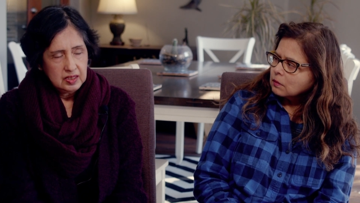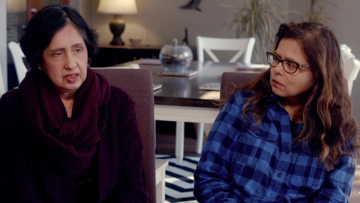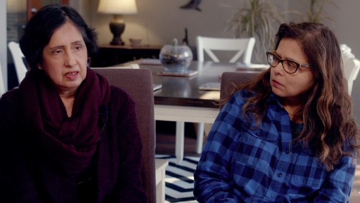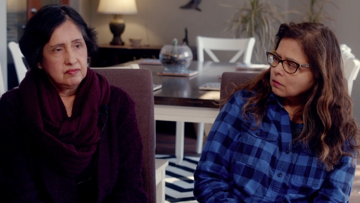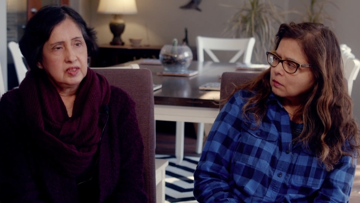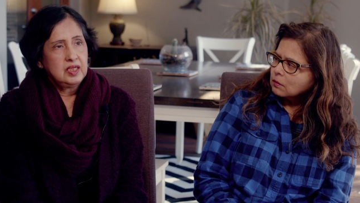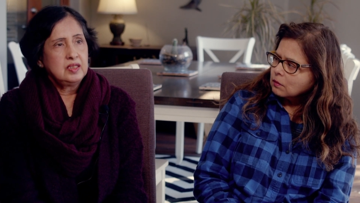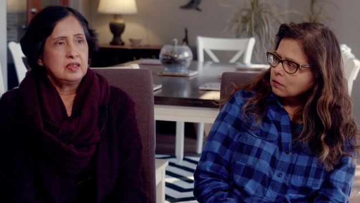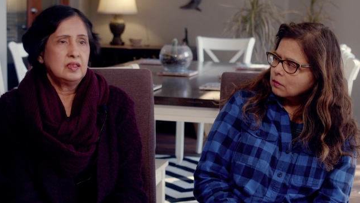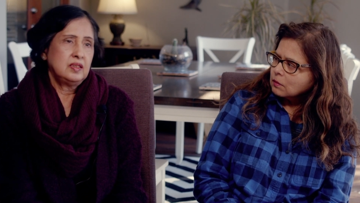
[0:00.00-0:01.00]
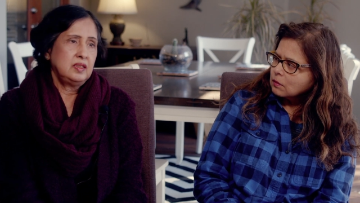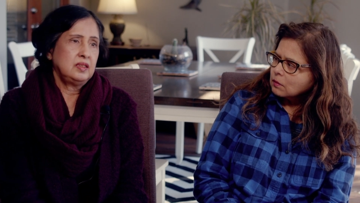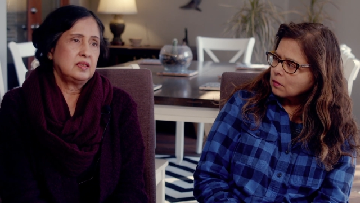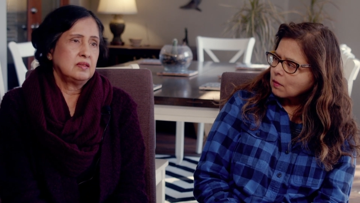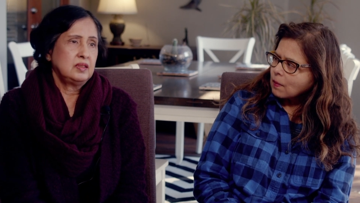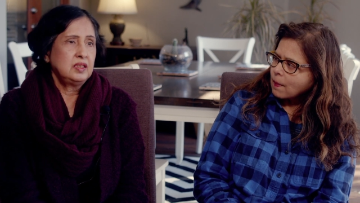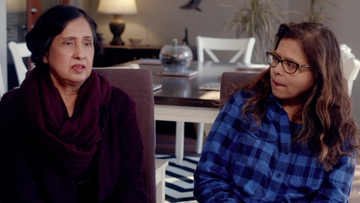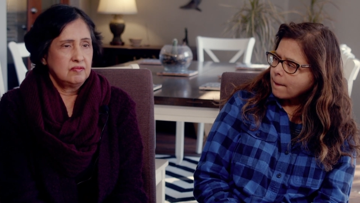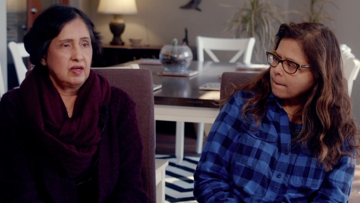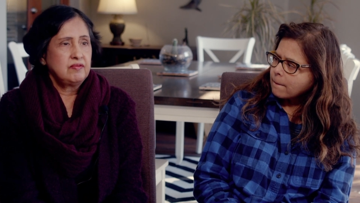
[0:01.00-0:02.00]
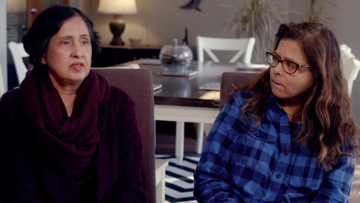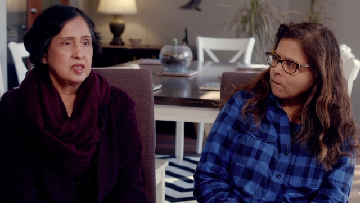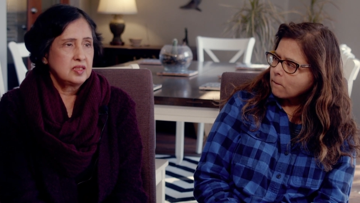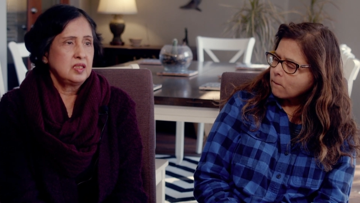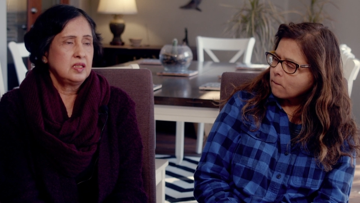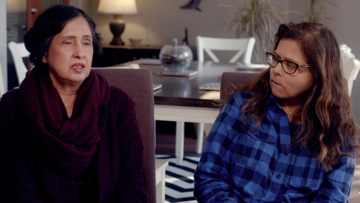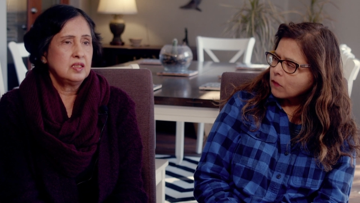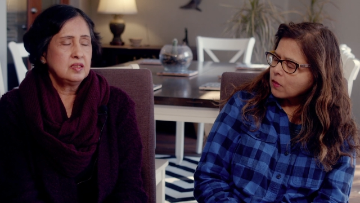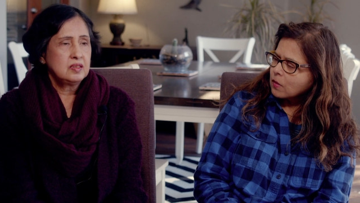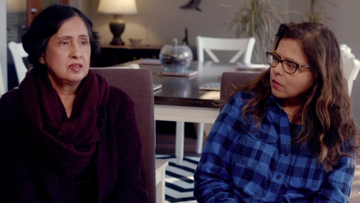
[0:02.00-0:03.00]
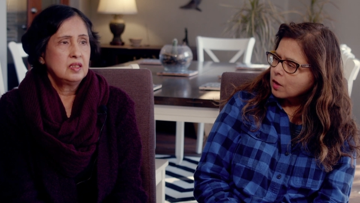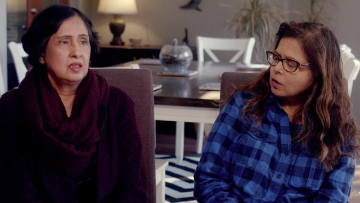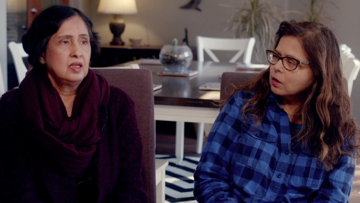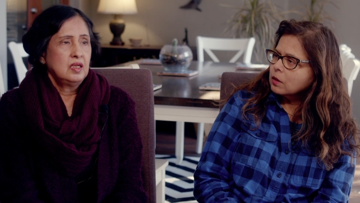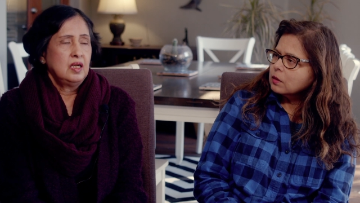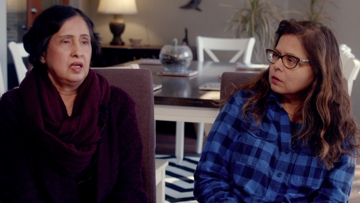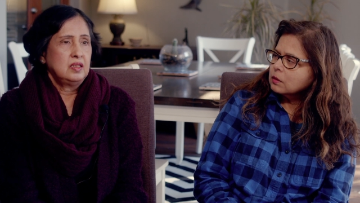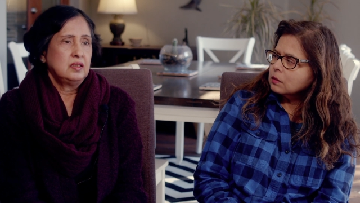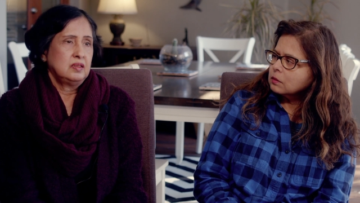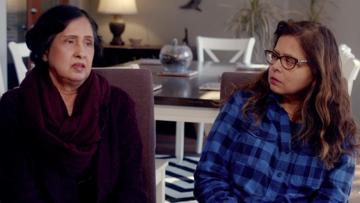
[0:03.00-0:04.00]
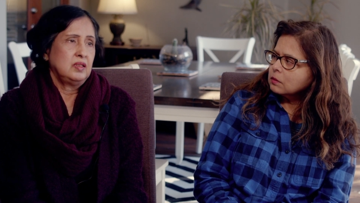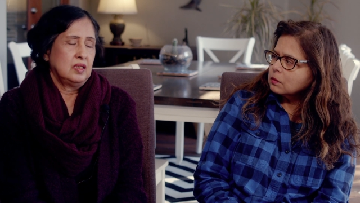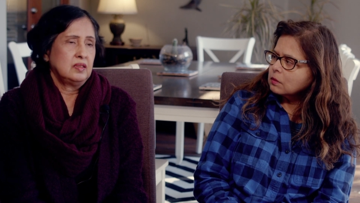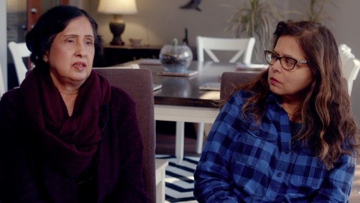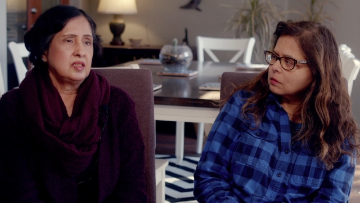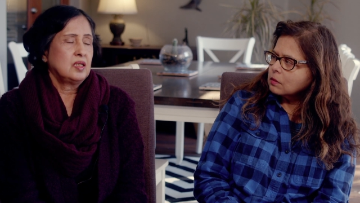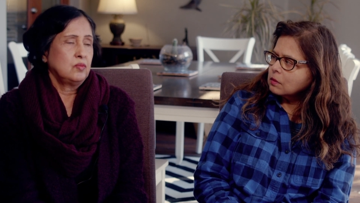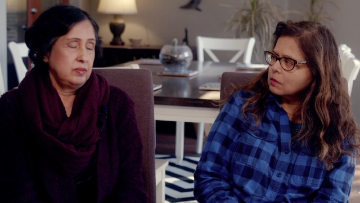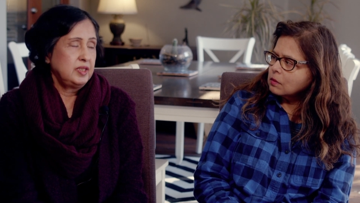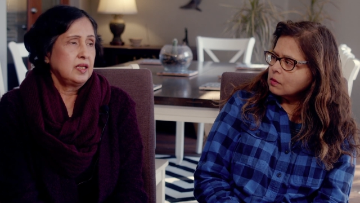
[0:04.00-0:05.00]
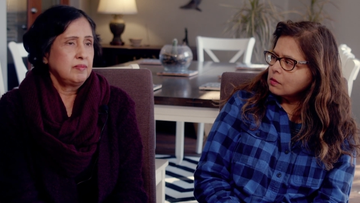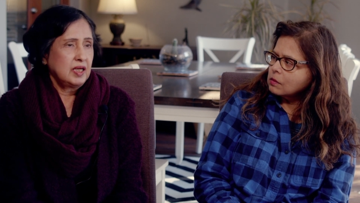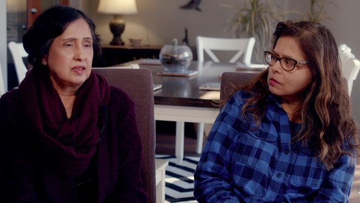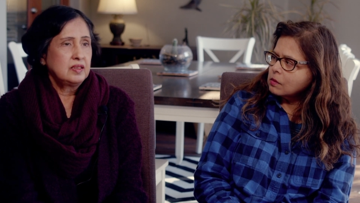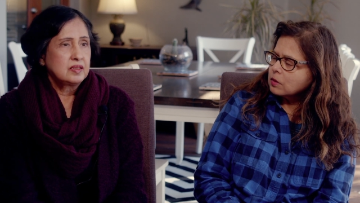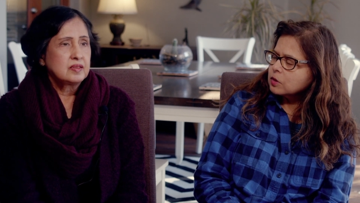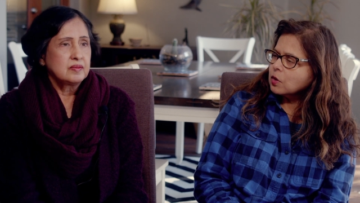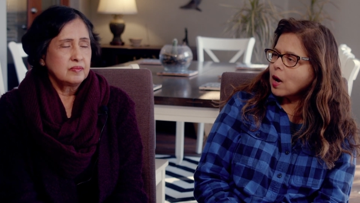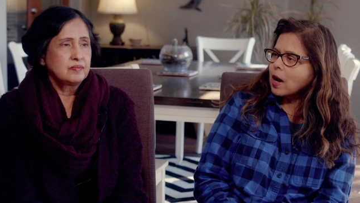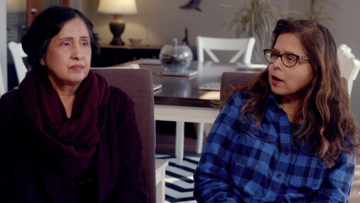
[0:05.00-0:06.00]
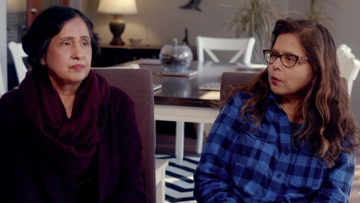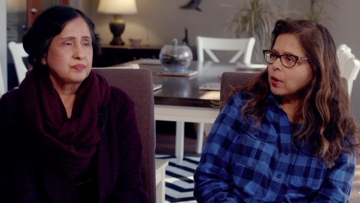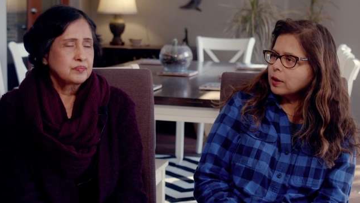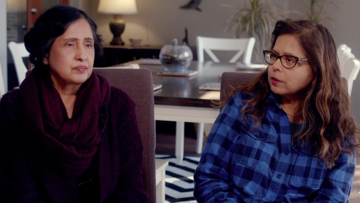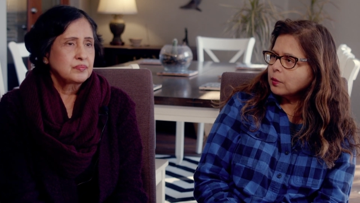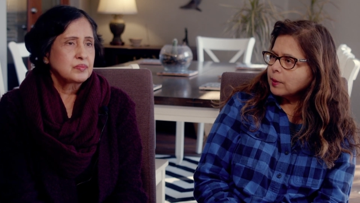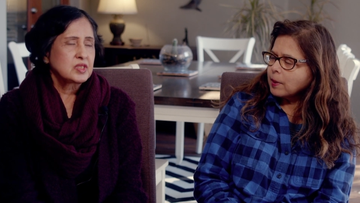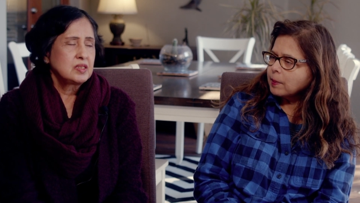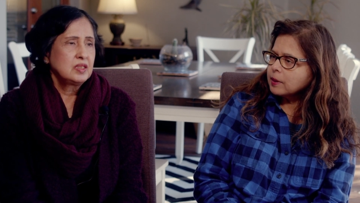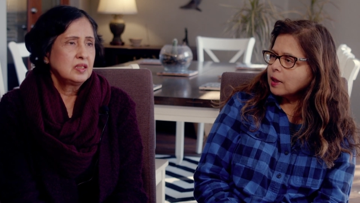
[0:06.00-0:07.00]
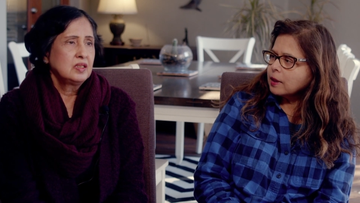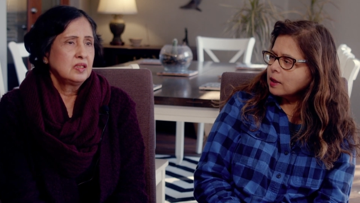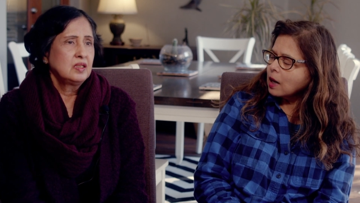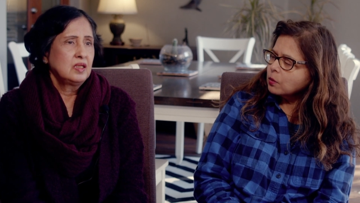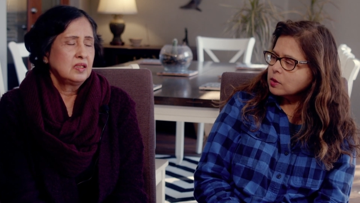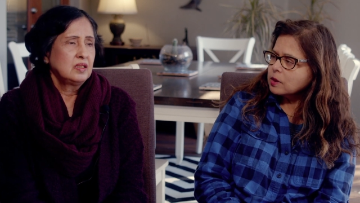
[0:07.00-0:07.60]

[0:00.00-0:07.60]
Speaker 1: Then after that, uh, he, he survived 16 years. And yeah, that's how we became Catholics. So uh, when, when Papa died, I was